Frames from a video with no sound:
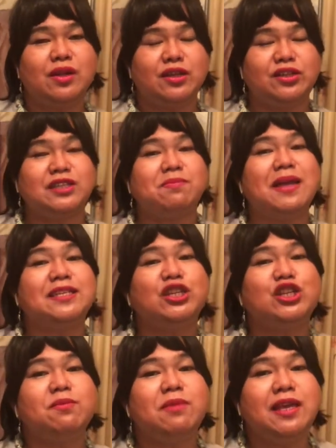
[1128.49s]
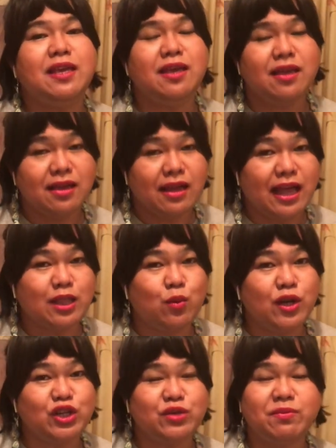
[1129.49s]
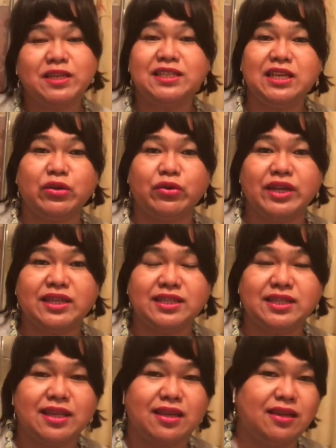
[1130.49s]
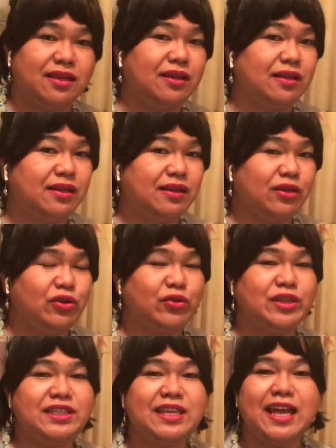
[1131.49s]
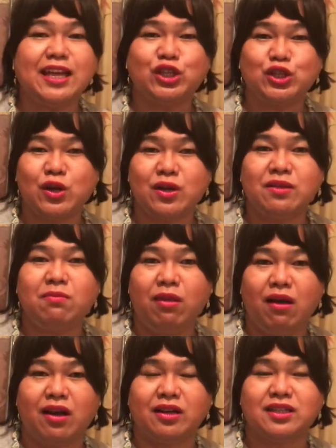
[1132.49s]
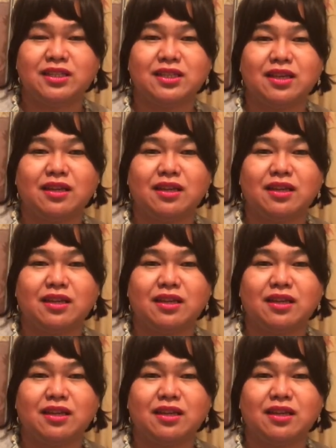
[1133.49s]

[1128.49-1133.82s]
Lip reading: just message me and watch my series, Chrissy Etchon Vlogs.